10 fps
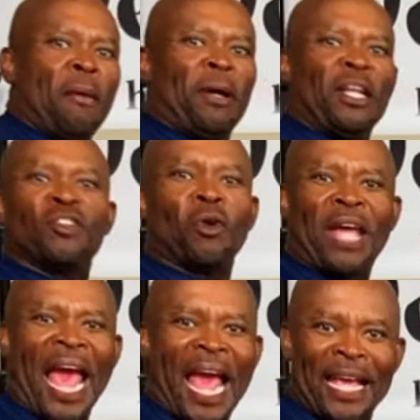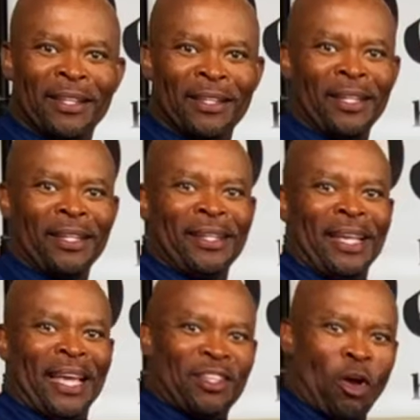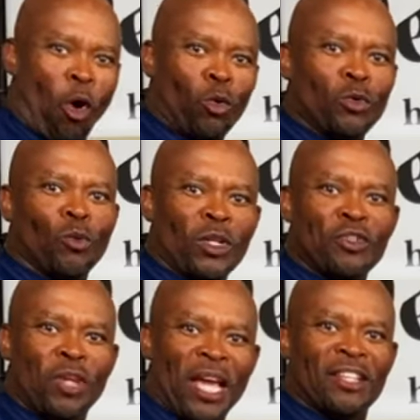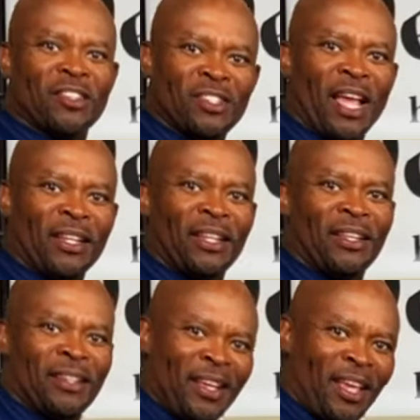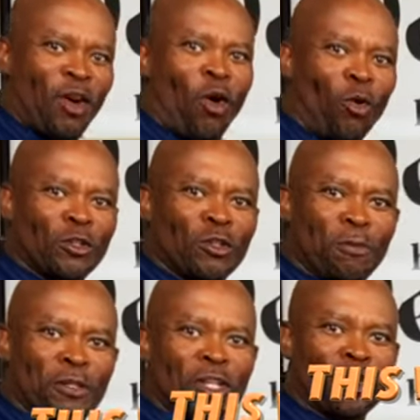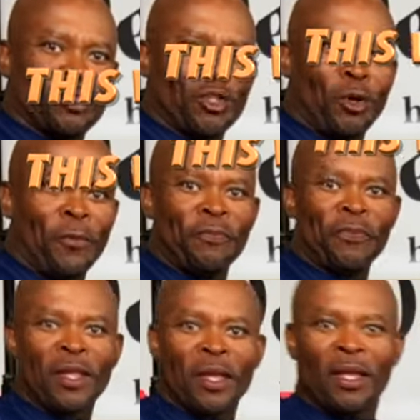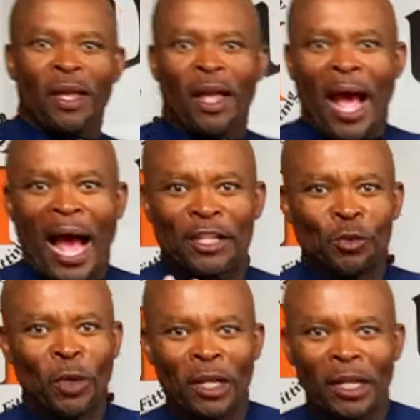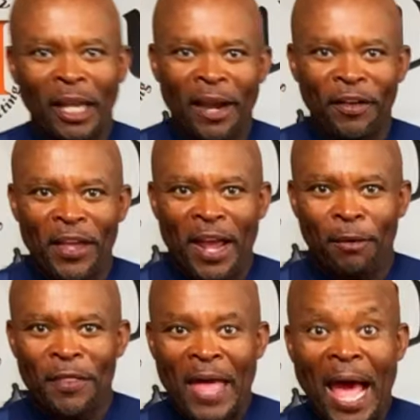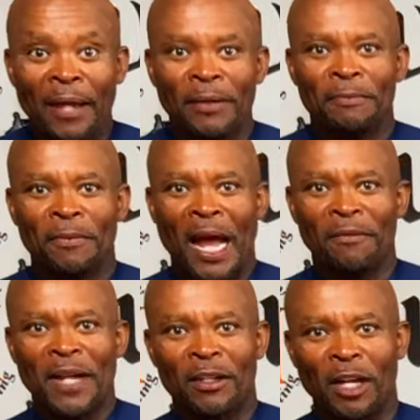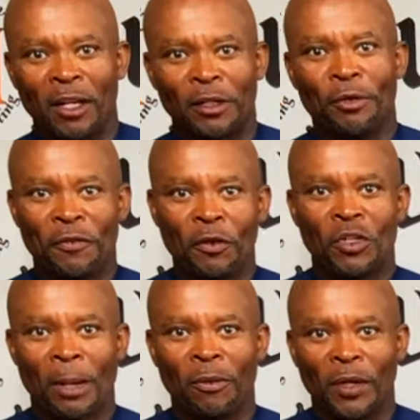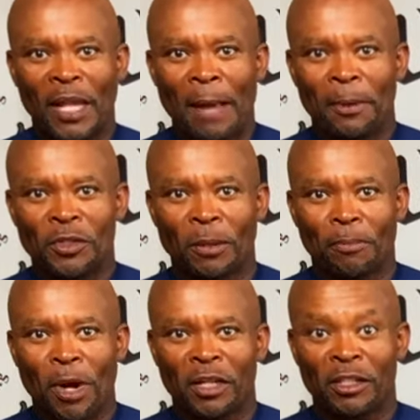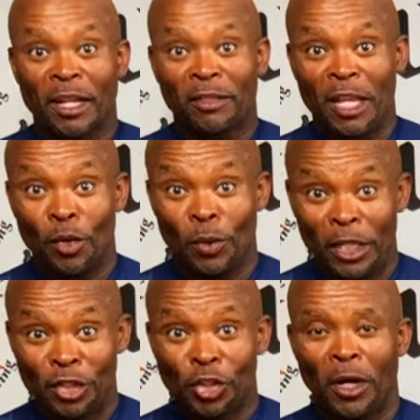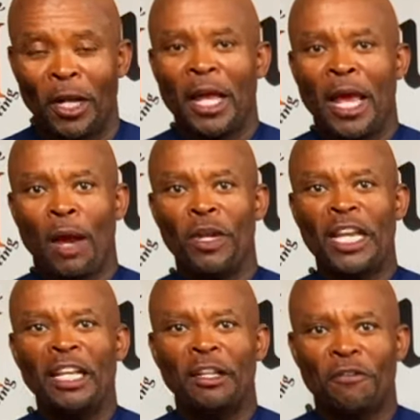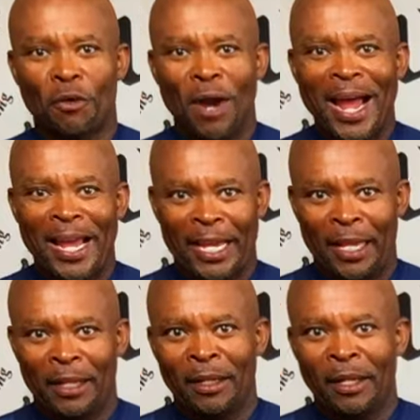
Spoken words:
but it's okay. It holds, once you get it set, it holds its position. So I just wanted to clear the air with that. I've got other reviews coming with La Passion products that I think you will enjoy. And we need the variety.